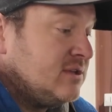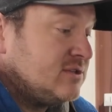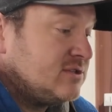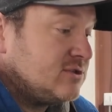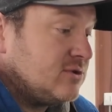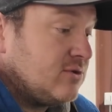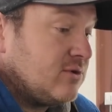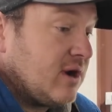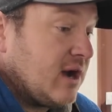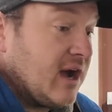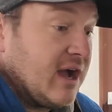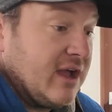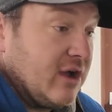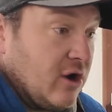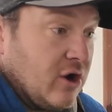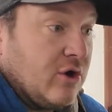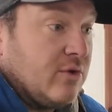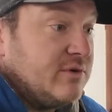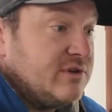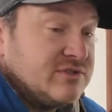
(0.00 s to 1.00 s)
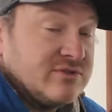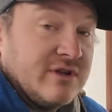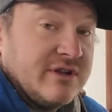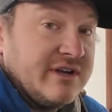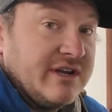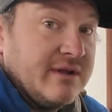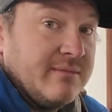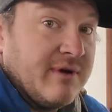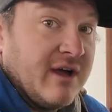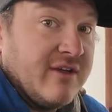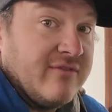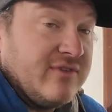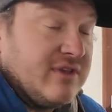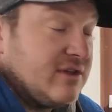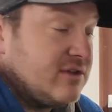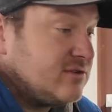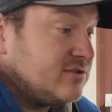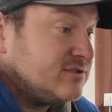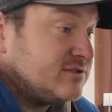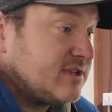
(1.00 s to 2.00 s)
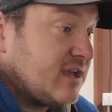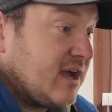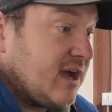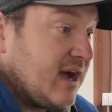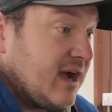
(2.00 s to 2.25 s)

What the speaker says: So I always run it in my vehicles.